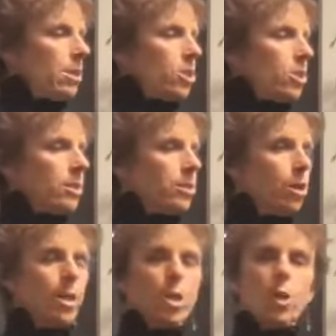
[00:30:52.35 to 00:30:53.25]
just as
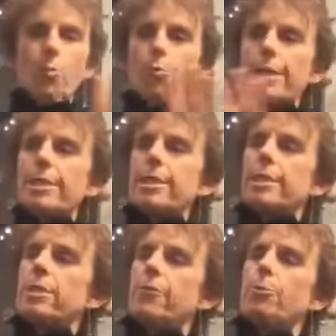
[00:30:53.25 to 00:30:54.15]
hard, and you're pressing
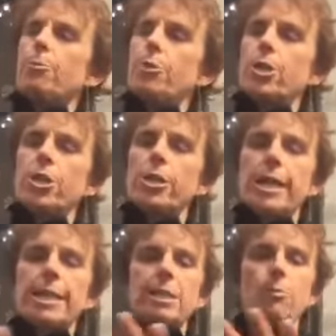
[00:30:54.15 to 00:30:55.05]
as if you're pushing
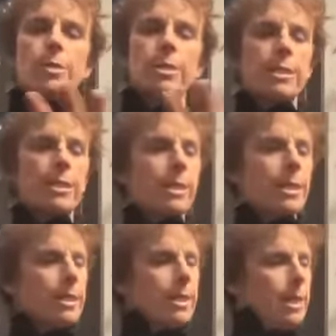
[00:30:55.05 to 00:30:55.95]
against some resistance